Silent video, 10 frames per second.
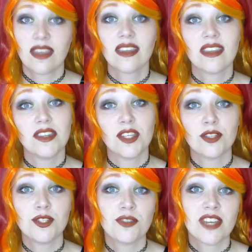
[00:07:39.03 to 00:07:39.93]
In the year
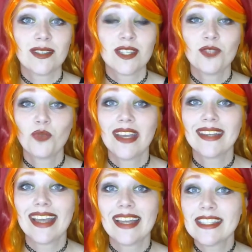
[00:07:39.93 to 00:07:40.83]
2000, we had
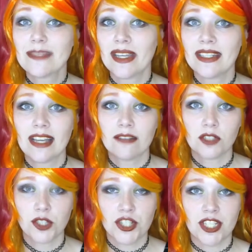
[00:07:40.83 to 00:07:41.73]
X-Men
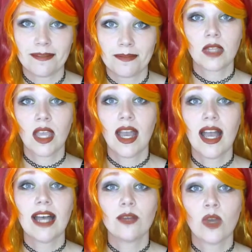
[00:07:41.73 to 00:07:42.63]
Evolution.
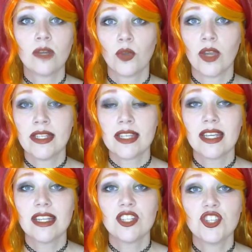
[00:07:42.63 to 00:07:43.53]
At one point,
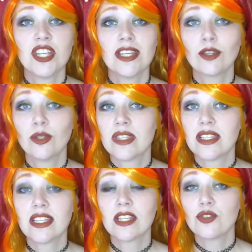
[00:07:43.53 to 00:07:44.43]
Jean loses
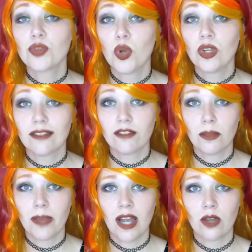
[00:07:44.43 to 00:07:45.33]
control of her
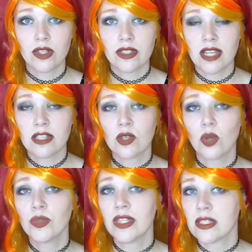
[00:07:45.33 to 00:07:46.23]
powers and is
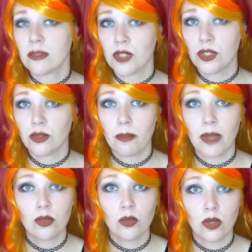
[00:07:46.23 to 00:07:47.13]
only subdued by
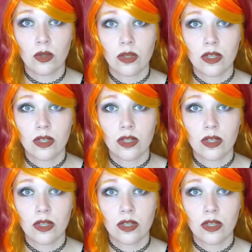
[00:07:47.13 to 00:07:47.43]
Rogue.